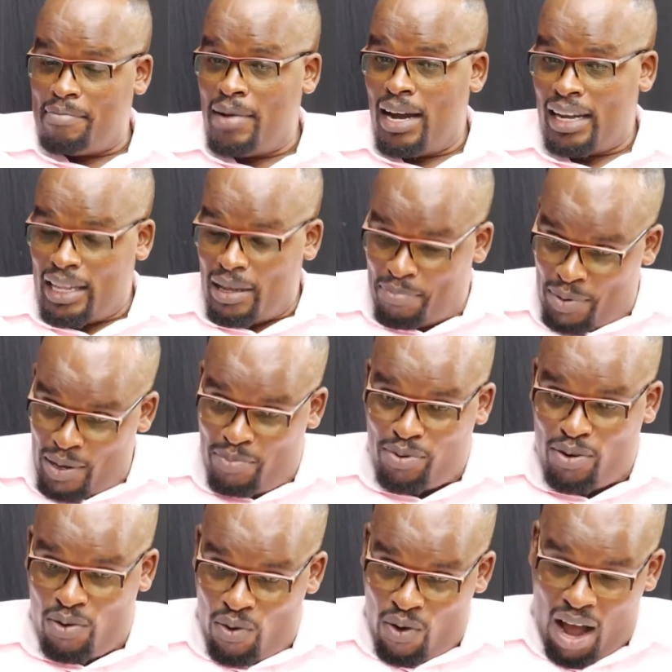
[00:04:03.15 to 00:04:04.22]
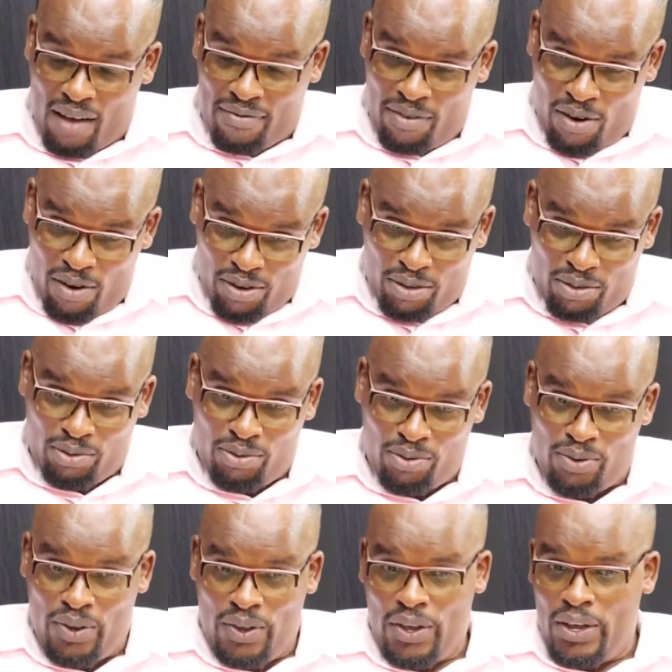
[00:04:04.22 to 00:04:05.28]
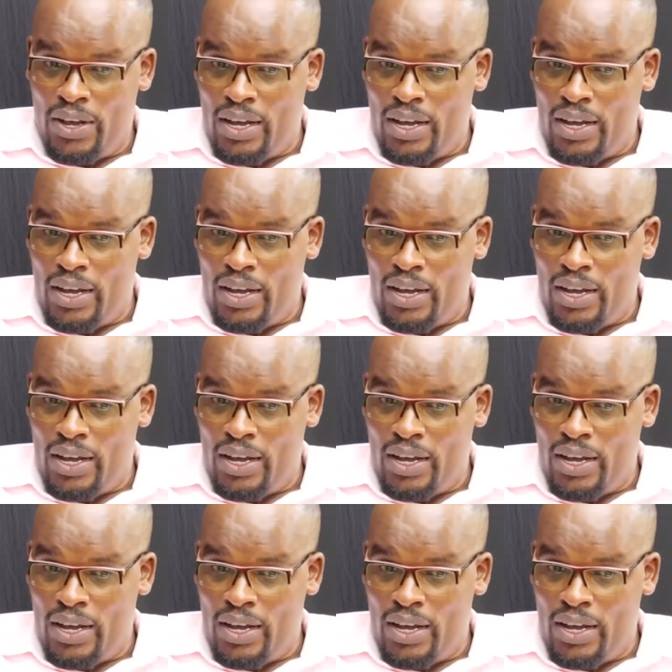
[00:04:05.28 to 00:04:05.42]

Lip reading: among the people who have gone through